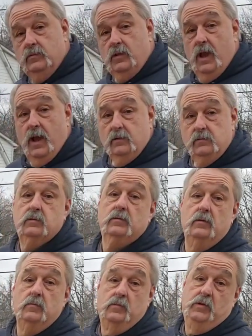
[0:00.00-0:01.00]
clouds.
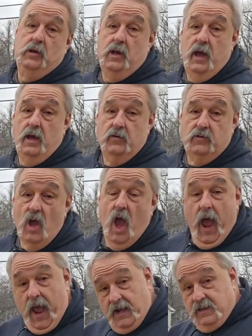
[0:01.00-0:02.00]
Today is
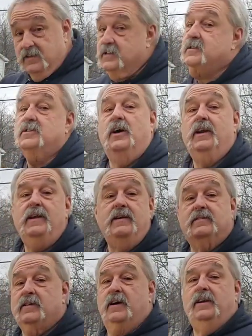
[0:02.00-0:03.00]
a sunny,
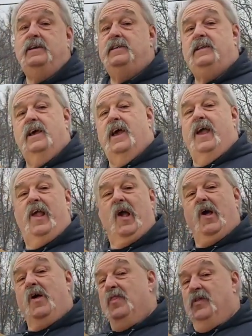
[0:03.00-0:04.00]
sunny day.
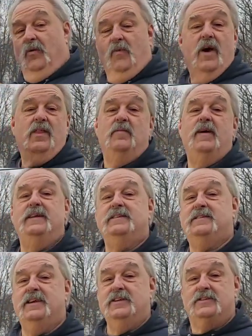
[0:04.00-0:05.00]
The weatherman
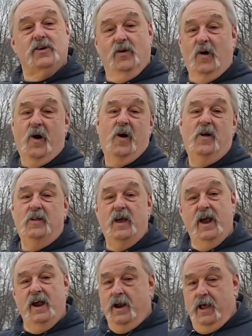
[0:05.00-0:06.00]
said so all
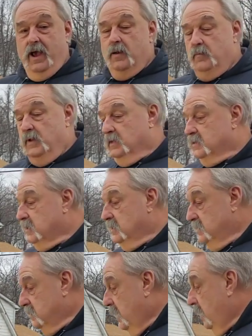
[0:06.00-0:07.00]
day, and it hadn't been the
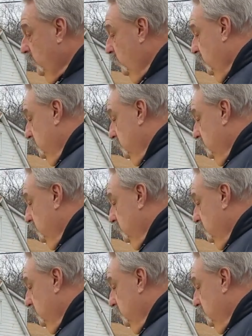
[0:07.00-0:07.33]
sun shining